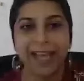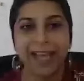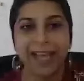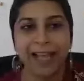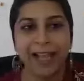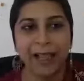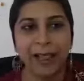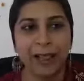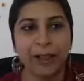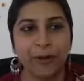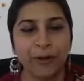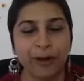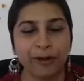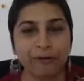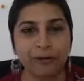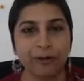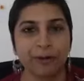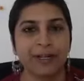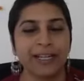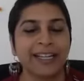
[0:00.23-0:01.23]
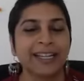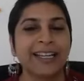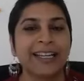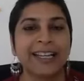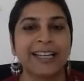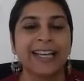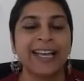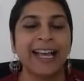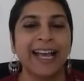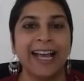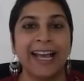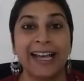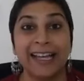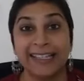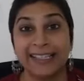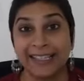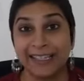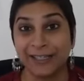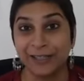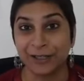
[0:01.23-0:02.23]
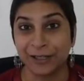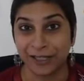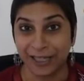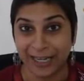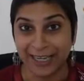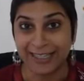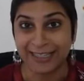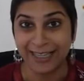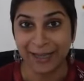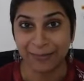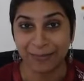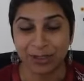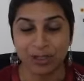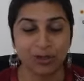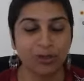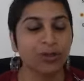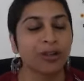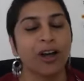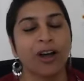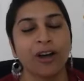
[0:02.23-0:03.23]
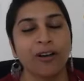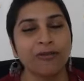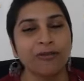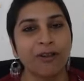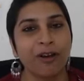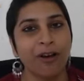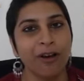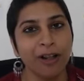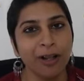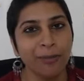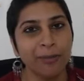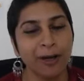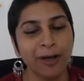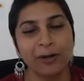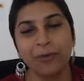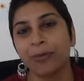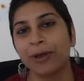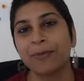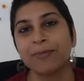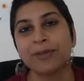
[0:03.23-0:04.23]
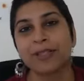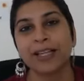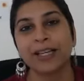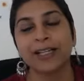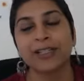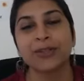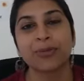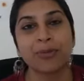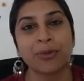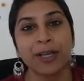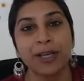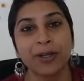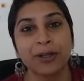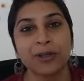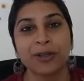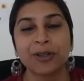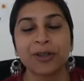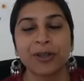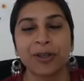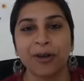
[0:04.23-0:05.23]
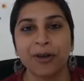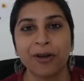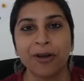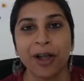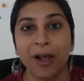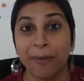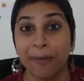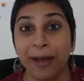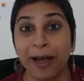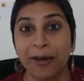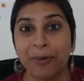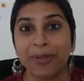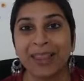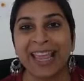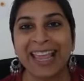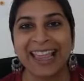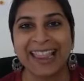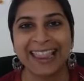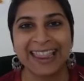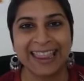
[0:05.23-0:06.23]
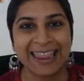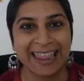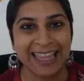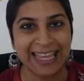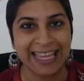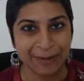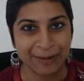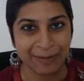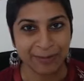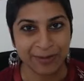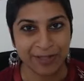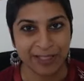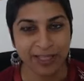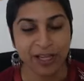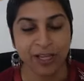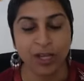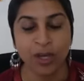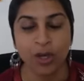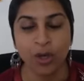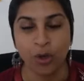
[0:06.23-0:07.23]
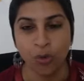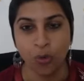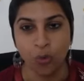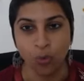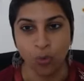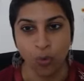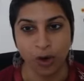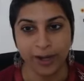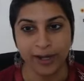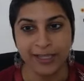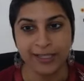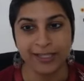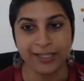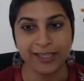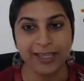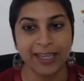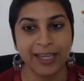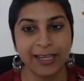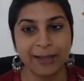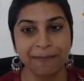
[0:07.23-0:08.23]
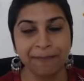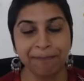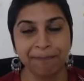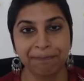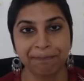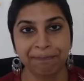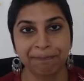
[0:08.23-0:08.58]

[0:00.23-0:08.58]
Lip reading: Hello, everyone. And in today's episode of All About Websites, we're going to talk about themes. What is a theme?